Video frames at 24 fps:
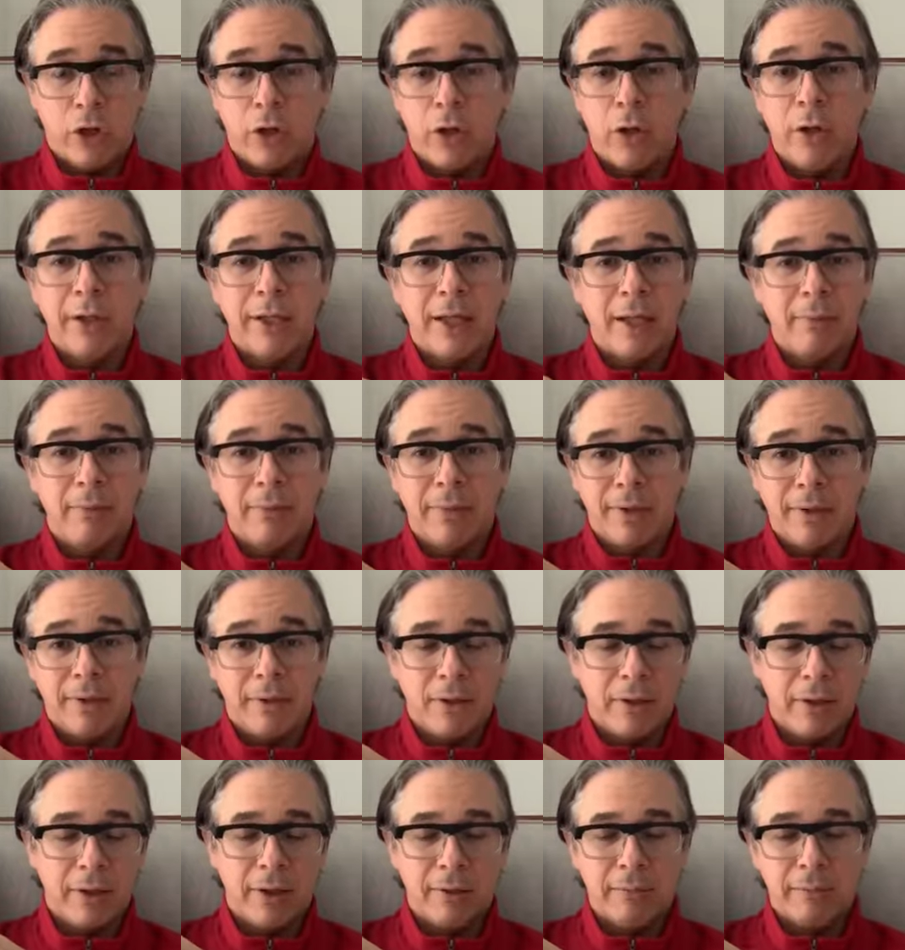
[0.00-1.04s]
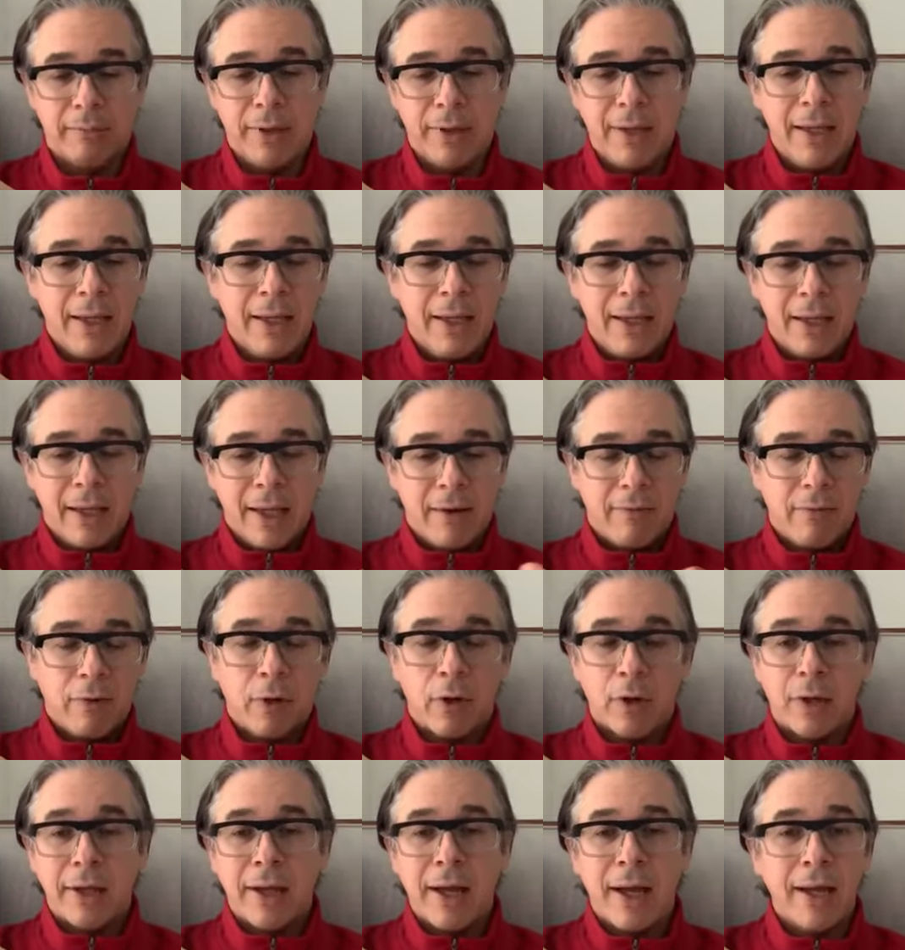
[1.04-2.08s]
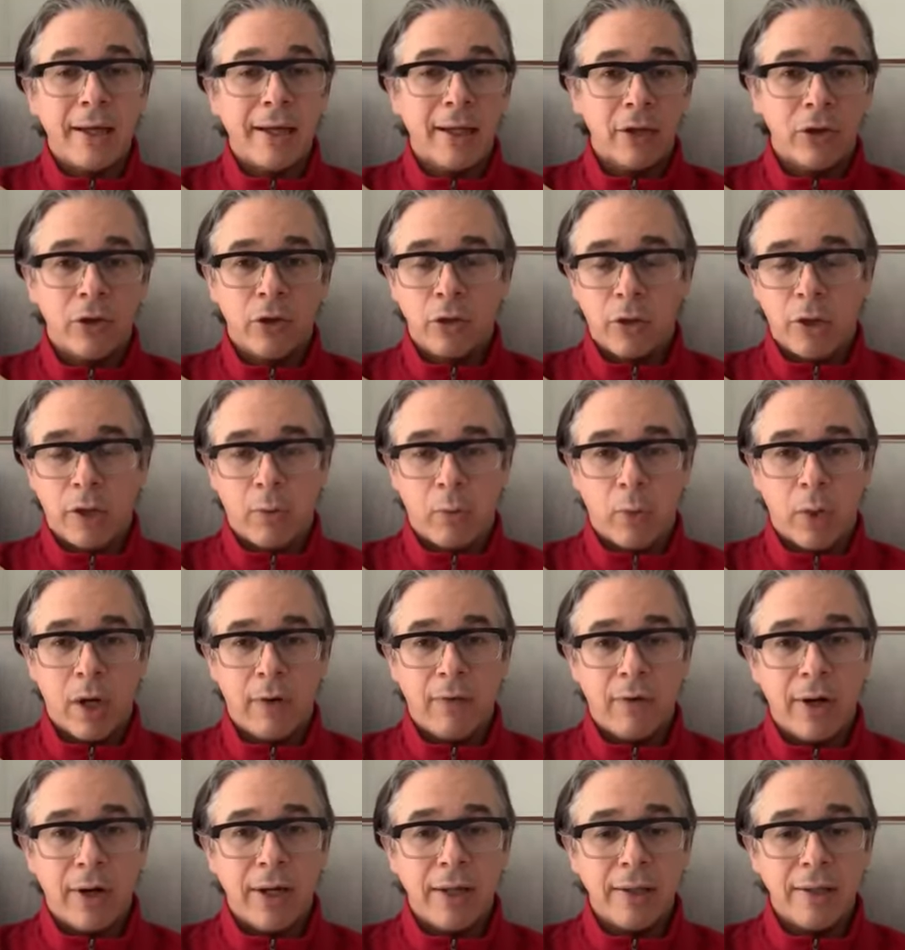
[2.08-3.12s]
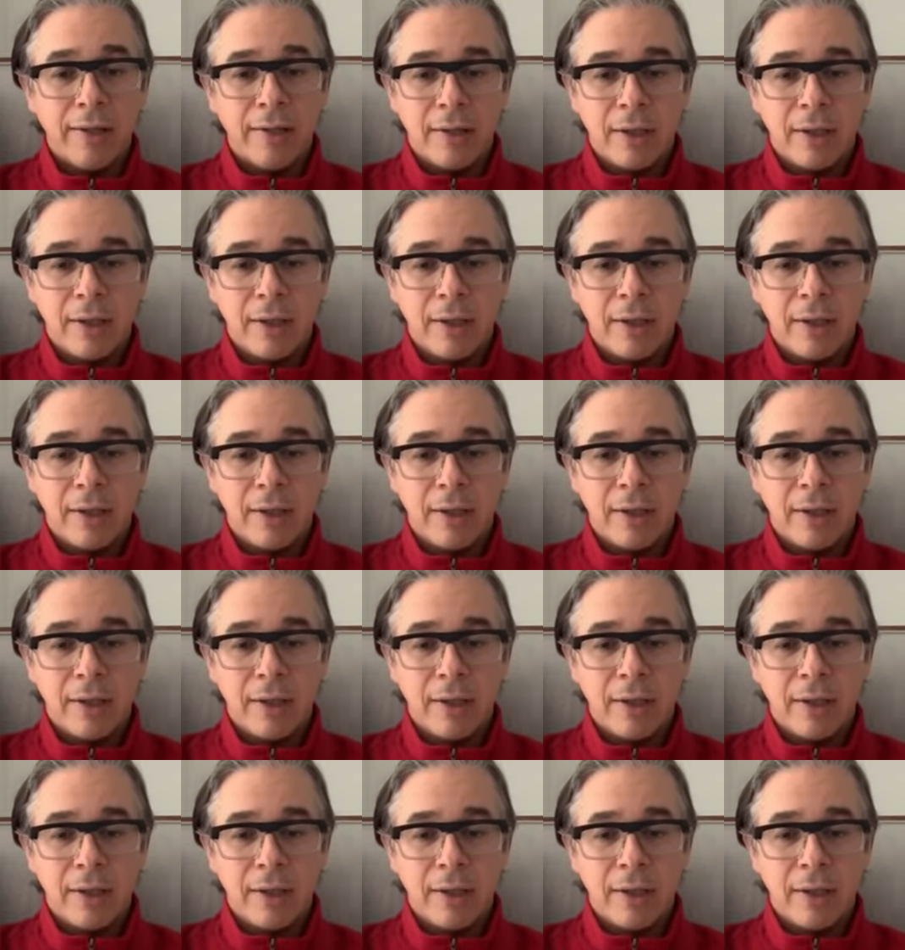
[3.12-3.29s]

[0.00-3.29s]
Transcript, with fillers: Can you know can have a lot of gunk and dirt and whatever else.